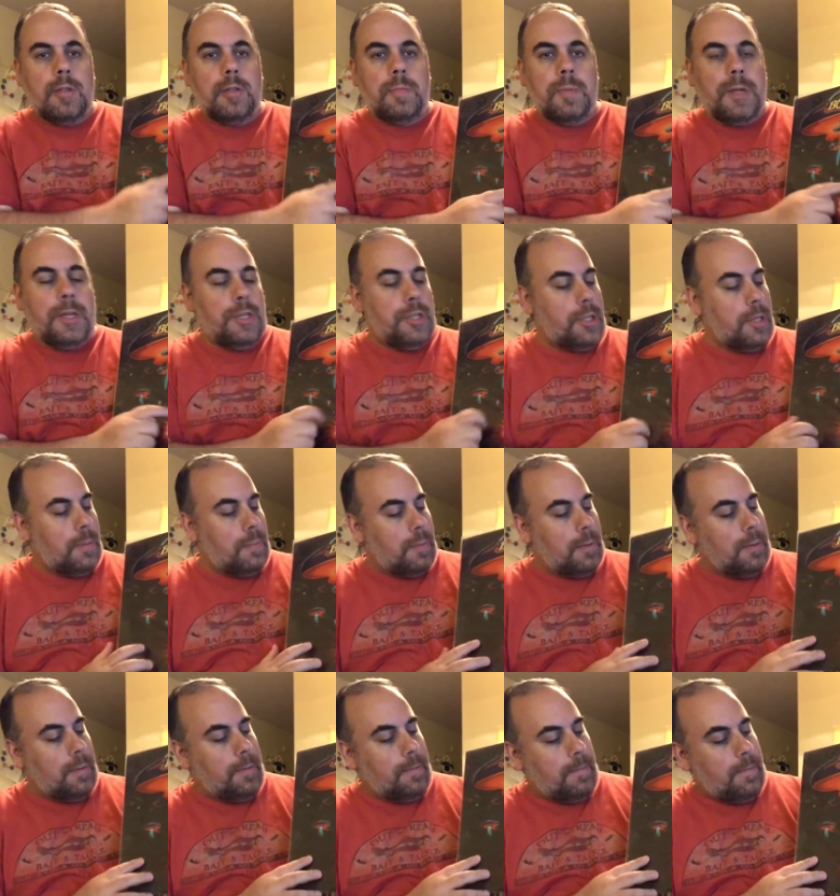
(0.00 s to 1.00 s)
spaceship
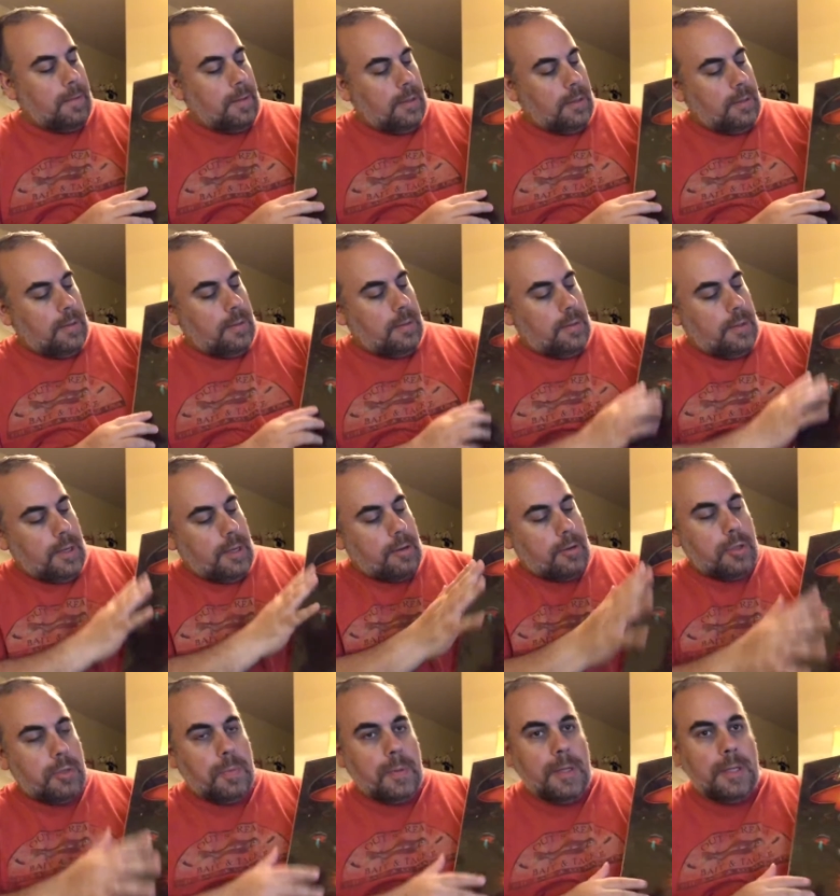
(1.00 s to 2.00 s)
in
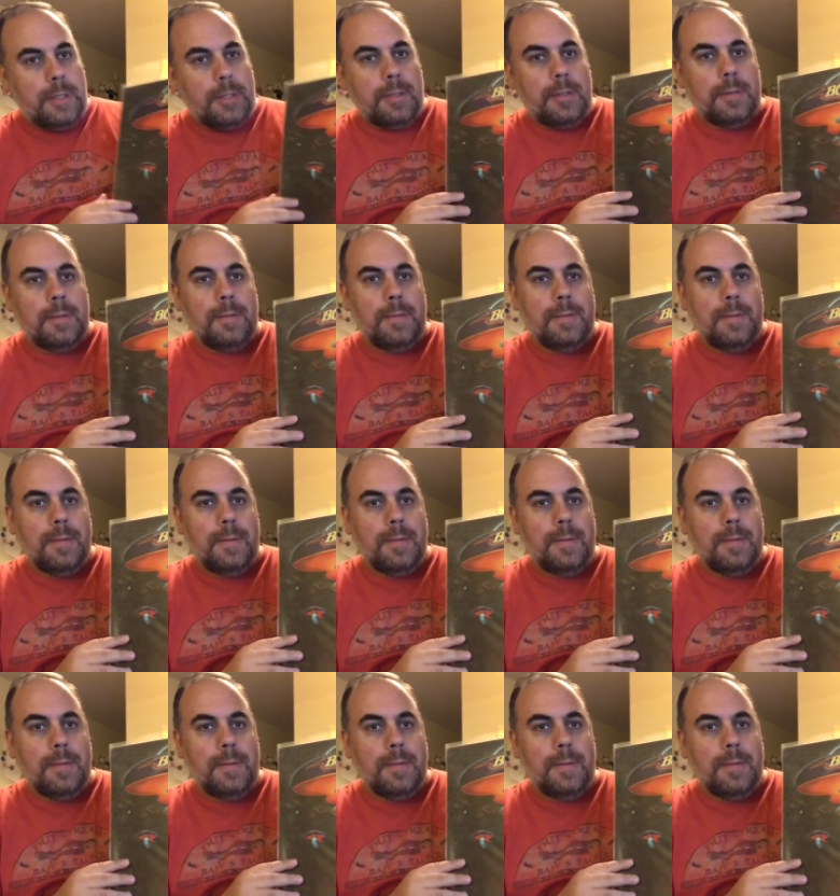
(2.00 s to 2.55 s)
outer space.